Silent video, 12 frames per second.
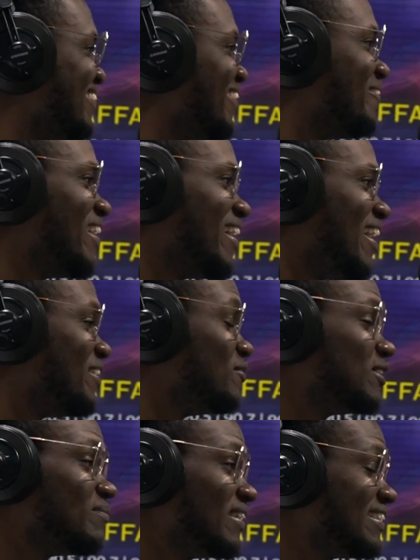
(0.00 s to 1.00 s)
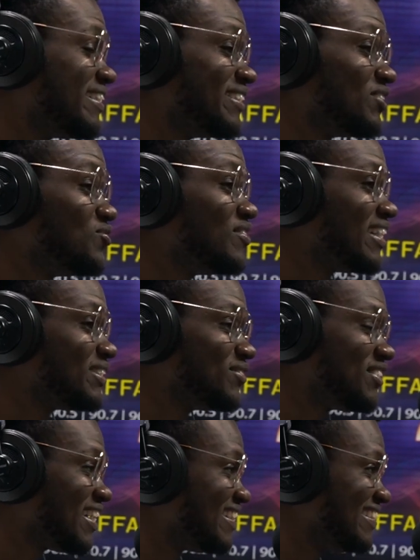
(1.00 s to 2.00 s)
Oh my God, those mosquitoes do not
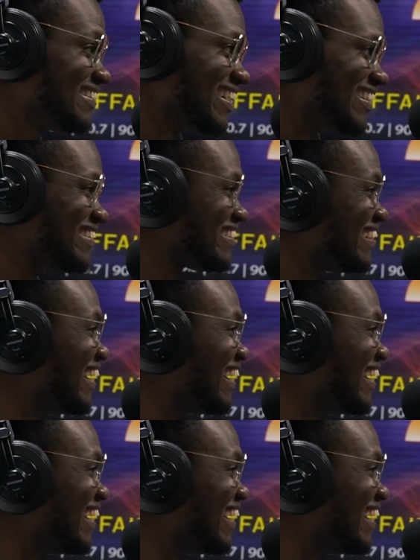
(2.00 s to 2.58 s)
social distance.